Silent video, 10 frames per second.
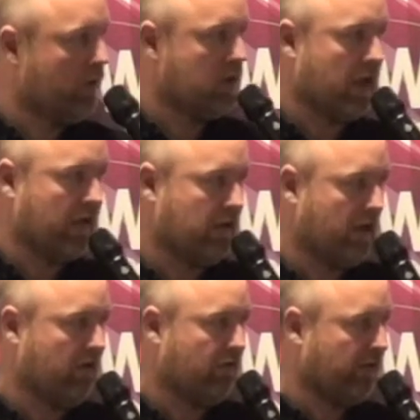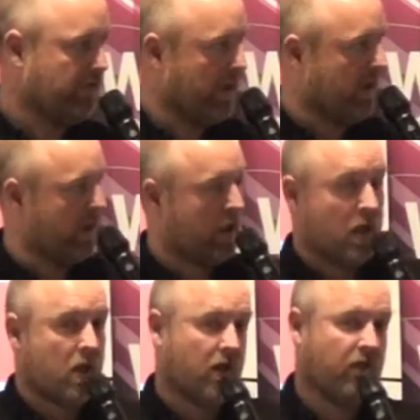was 1950
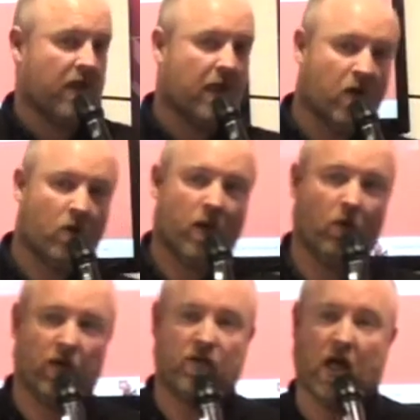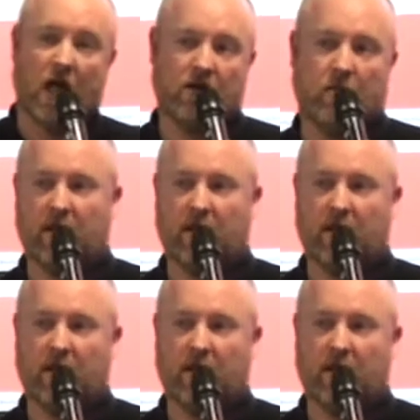if you think about it we only charge the